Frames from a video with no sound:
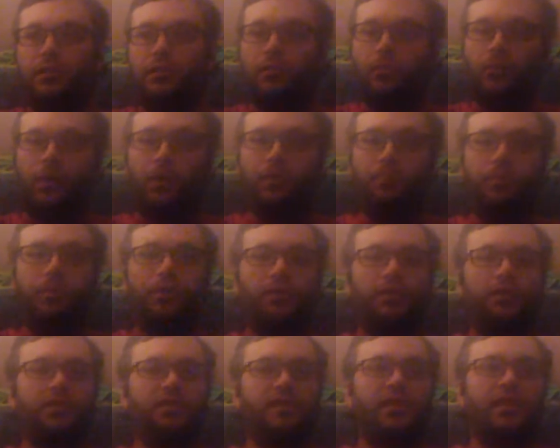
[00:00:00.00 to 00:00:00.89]
One
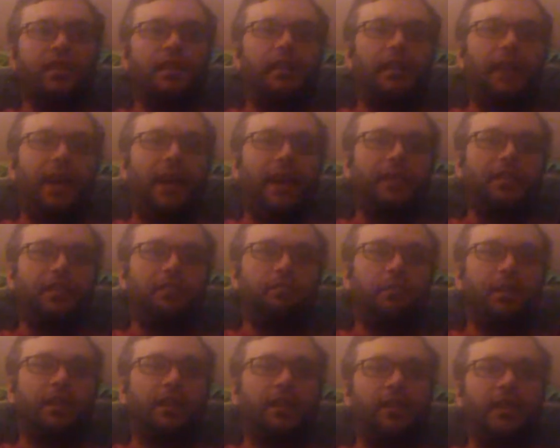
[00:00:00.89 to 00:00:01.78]
person asked
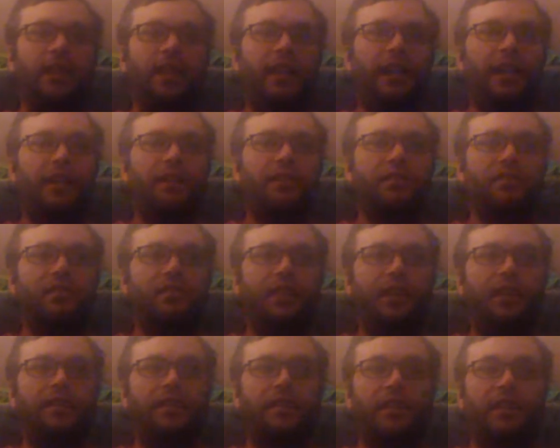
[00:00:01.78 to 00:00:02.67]
me to dance.
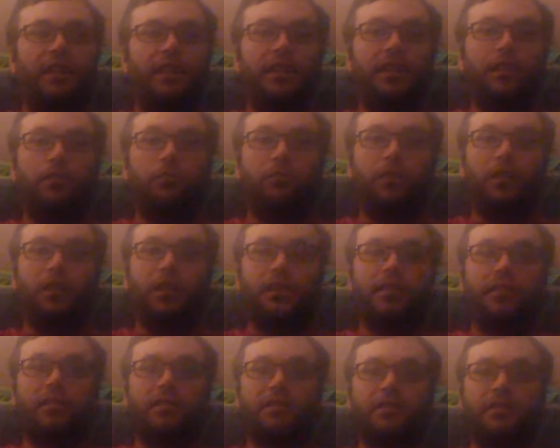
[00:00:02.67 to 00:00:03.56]
I think it
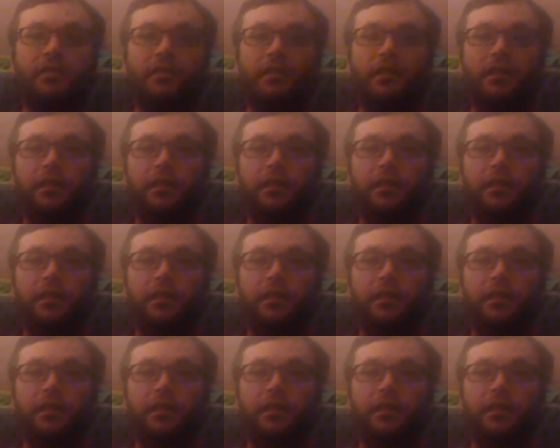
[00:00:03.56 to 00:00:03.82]
was